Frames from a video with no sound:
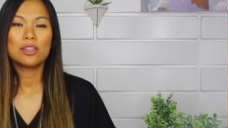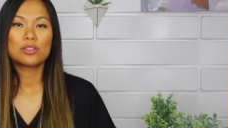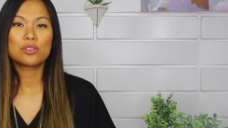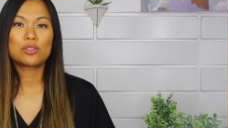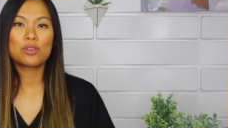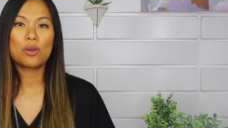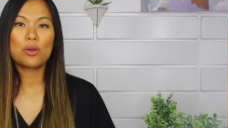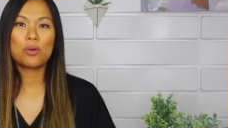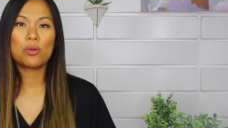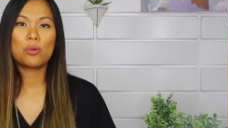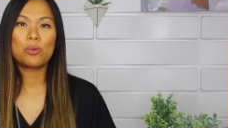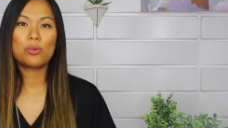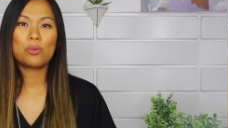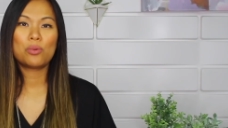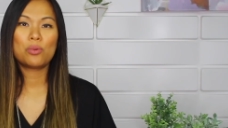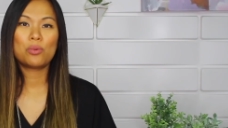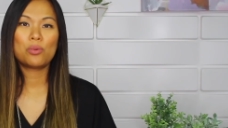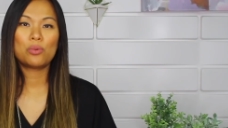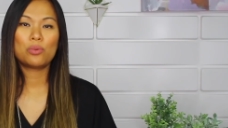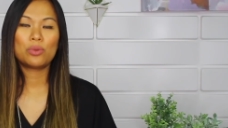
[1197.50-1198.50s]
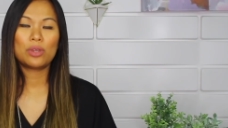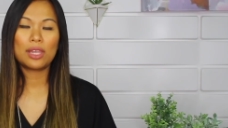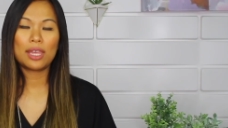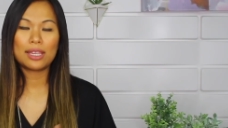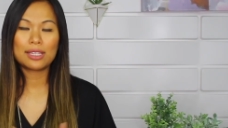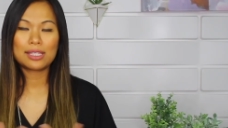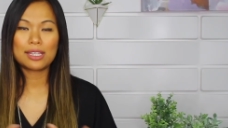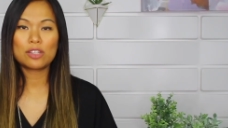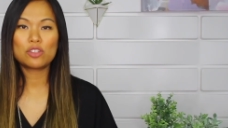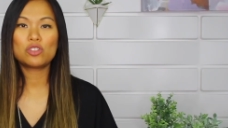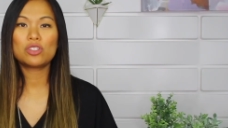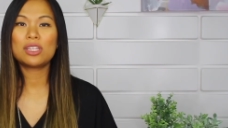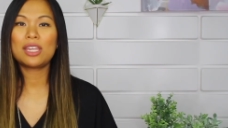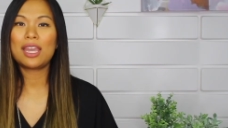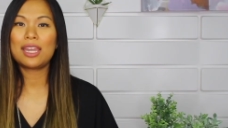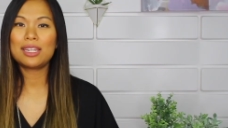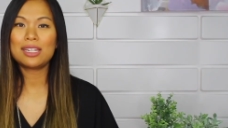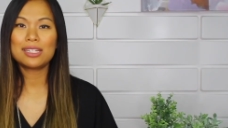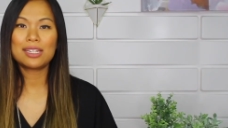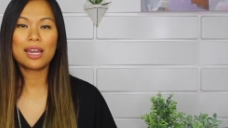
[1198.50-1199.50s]
so essentially
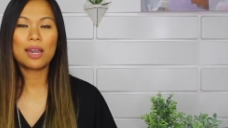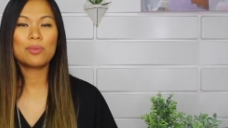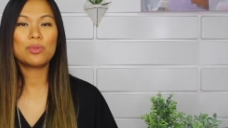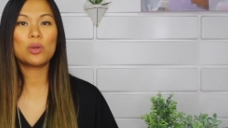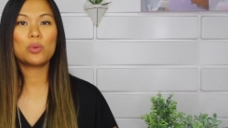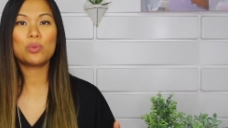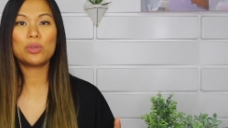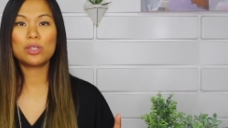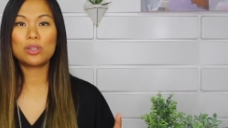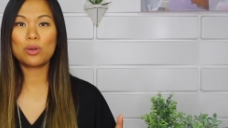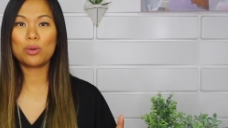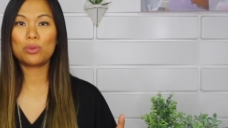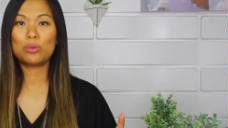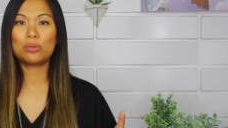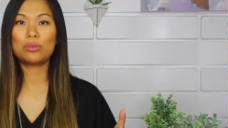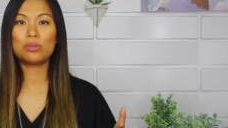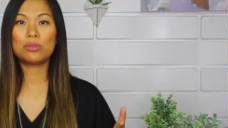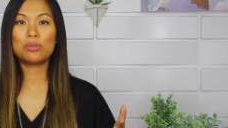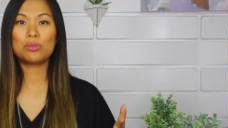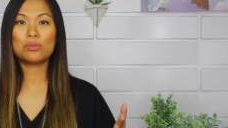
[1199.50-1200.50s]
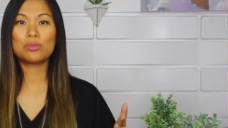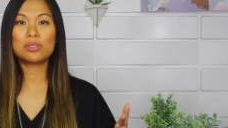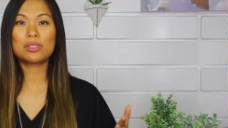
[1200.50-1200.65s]
anytime that we go through